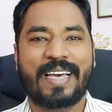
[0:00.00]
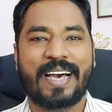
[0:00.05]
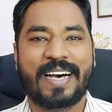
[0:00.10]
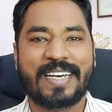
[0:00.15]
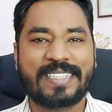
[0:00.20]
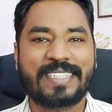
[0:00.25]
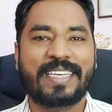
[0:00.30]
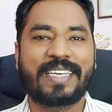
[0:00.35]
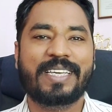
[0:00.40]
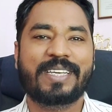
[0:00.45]

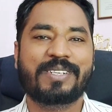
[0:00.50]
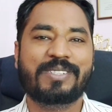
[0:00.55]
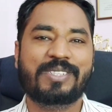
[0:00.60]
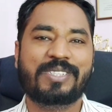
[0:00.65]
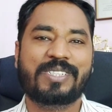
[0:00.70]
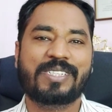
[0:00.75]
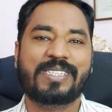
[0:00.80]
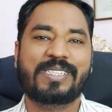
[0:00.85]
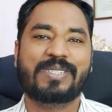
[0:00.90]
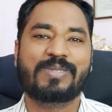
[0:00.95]
Asking
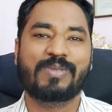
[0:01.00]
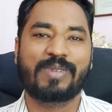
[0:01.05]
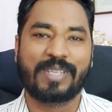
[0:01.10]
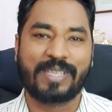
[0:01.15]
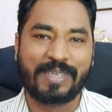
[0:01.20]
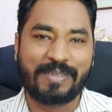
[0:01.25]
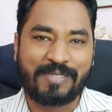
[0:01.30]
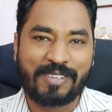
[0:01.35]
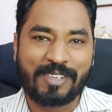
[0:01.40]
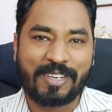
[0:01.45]
questions will
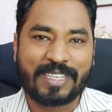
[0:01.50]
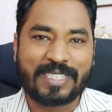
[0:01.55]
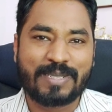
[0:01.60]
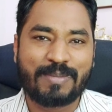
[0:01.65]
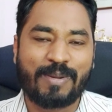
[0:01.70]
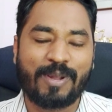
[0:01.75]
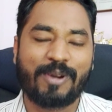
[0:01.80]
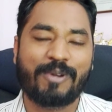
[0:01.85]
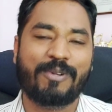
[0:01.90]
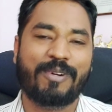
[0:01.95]
give you
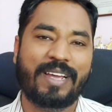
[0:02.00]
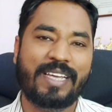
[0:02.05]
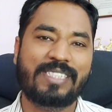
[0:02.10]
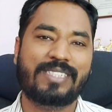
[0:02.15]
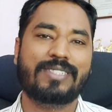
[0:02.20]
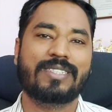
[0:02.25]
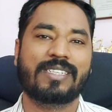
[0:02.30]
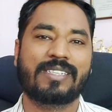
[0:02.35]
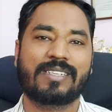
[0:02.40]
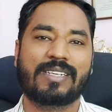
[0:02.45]

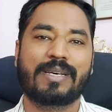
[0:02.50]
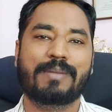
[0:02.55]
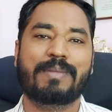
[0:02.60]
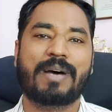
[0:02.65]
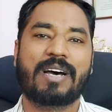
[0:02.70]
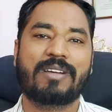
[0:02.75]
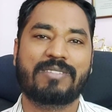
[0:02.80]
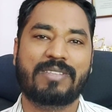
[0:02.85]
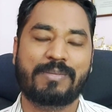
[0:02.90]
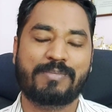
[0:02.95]
exploration
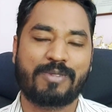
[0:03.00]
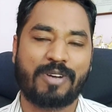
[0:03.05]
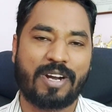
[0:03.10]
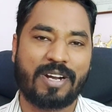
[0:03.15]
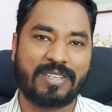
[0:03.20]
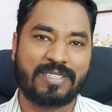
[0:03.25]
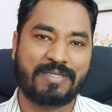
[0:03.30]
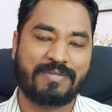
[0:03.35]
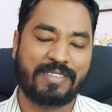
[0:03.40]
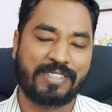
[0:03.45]
about the
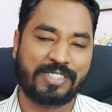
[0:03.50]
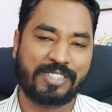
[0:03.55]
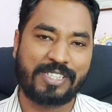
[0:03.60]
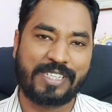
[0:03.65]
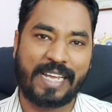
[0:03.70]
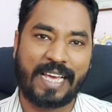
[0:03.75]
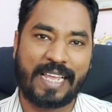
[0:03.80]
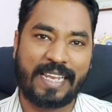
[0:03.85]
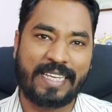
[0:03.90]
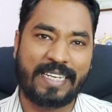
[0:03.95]
product's
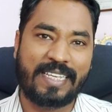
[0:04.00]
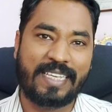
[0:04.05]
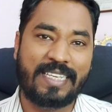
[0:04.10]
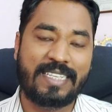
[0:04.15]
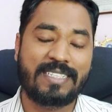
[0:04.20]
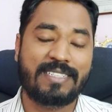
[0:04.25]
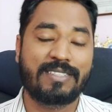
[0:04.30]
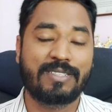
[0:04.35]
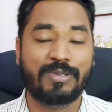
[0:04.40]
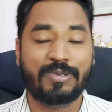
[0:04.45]

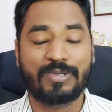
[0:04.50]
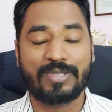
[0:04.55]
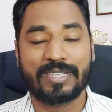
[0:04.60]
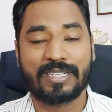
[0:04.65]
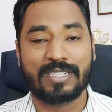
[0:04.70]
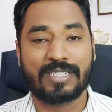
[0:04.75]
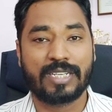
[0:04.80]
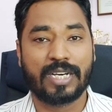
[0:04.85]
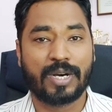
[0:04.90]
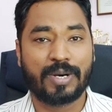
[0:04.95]
functionalities, do's
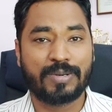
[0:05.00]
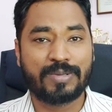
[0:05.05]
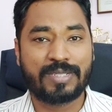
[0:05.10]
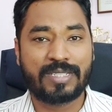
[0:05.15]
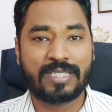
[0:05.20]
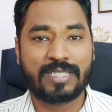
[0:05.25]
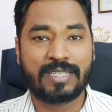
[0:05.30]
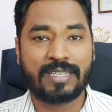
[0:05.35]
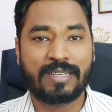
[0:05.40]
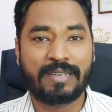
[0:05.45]
and
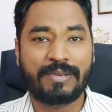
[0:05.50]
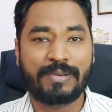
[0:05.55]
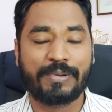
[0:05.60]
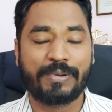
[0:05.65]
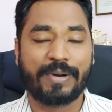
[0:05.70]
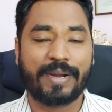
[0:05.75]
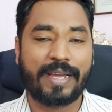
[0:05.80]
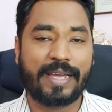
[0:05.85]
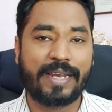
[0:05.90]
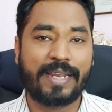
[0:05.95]
don'ts,
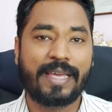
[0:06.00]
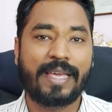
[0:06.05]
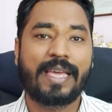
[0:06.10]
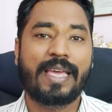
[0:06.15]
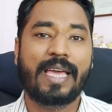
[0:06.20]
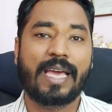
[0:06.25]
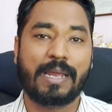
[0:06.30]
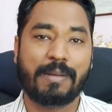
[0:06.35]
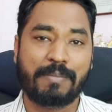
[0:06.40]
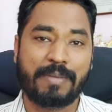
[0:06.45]
right?
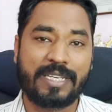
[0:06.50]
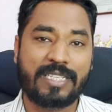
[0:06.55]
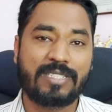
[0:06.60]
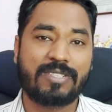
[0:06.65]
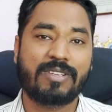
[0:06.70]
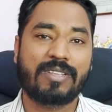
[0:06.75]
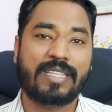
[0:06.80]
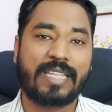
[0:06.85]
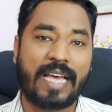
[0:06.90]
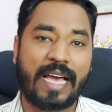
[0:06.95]
And based
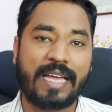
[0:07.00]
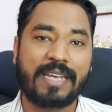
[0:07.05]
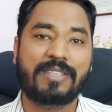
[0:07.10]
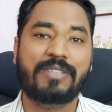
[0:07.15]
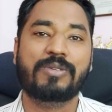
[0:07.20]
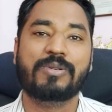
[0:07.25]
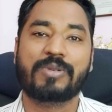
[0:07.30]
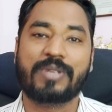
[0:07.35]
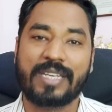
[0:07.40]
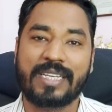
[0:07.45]
on
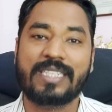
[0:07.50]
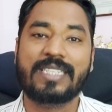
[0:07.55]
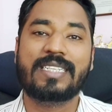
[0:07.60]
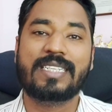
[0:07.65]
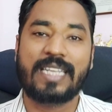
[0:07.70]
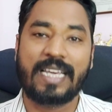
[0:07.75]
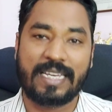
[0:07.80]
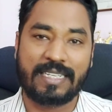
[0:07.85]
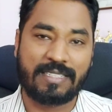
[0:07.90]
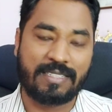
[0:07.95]
that, you can
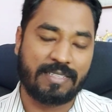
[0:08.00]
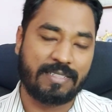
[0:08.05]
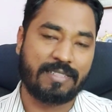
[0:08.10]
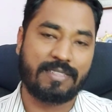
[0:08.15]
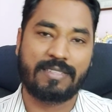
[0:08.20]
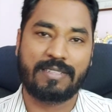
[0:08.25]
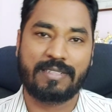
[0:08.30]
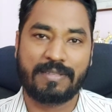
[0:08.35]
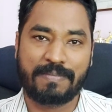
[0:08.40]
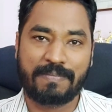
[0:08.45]
test the
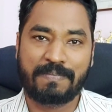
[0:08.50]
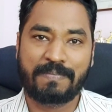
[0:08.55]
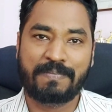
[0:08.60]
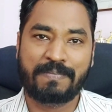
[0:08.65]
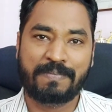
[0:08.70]
system.